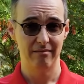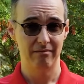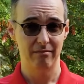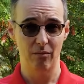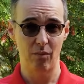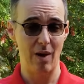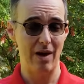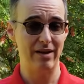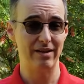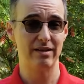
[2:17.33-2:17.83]

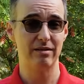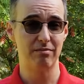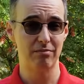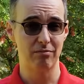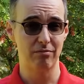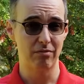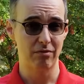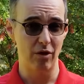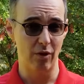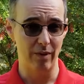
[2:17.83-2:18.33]
while it's
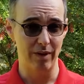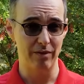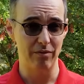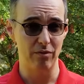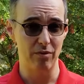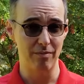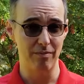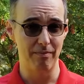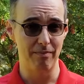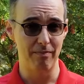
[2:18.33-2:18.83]
going through
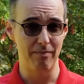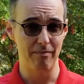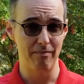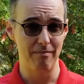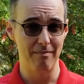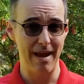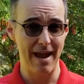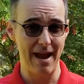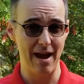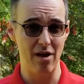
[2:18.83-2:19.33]
the
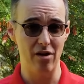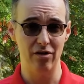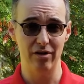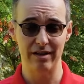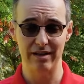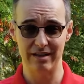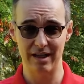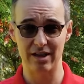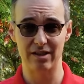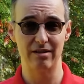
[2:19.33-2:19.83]
mail,
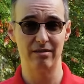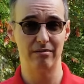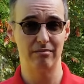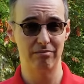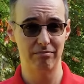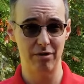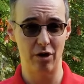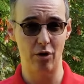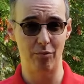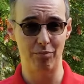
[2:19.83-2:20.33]
it doesn't,
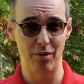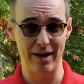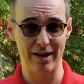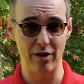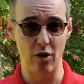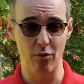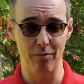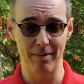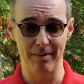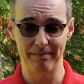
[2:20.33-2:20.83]
break
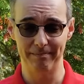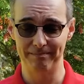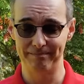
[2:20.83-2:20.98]
open.